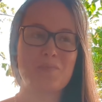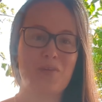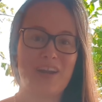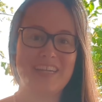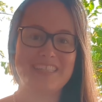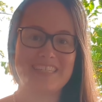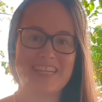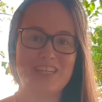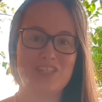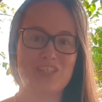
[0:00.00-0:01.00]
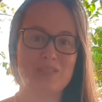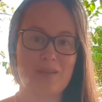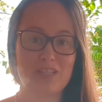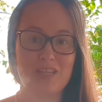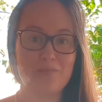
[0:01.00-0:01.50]
Prize attention,
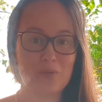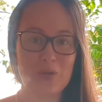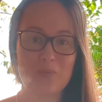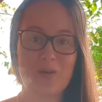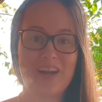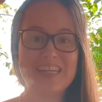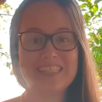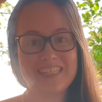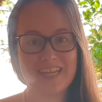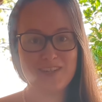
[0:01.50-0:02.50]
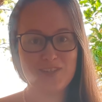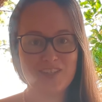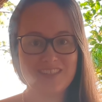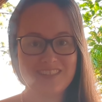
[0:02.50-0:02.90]
especially Booker Prize attention.